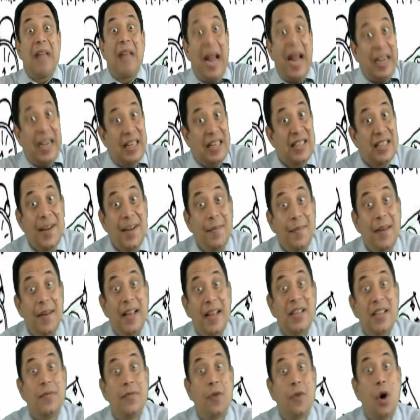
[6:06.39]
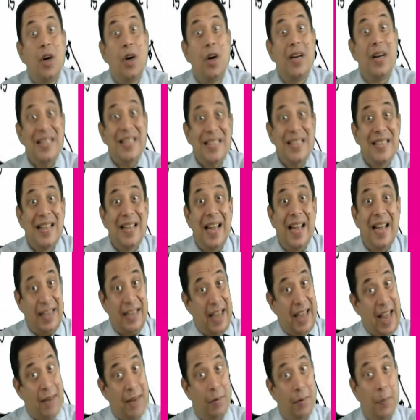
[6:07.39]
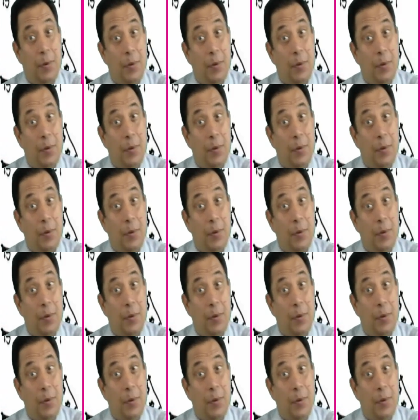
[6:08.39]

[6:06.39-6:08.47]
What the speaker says: That is named as default risk. It can be